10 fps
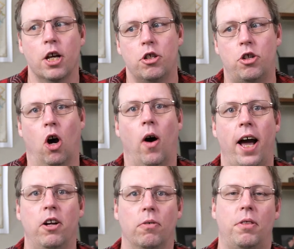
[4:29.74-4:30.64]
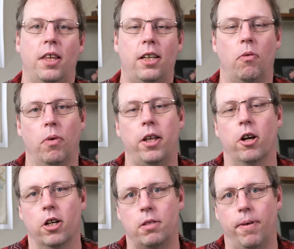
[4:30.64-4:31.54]
So I don't think it really
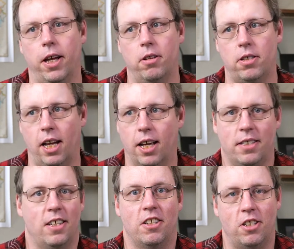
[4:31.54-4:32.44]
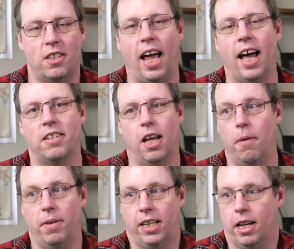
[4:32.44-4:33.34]
hurts my other sales, and it just adds
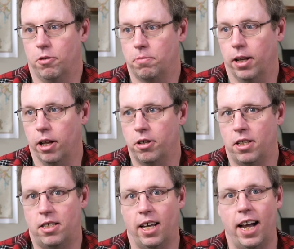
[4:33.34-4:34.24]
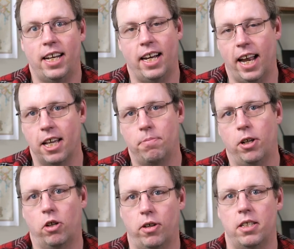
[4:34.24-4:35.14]
up. And again, it was my largest site, and it has been
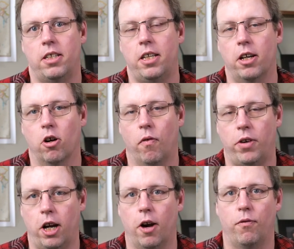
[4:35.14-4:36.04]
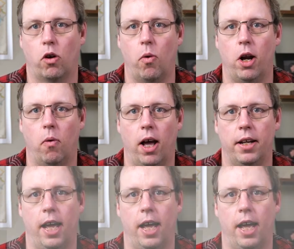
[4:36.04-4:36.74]
increasing year over year for quite a while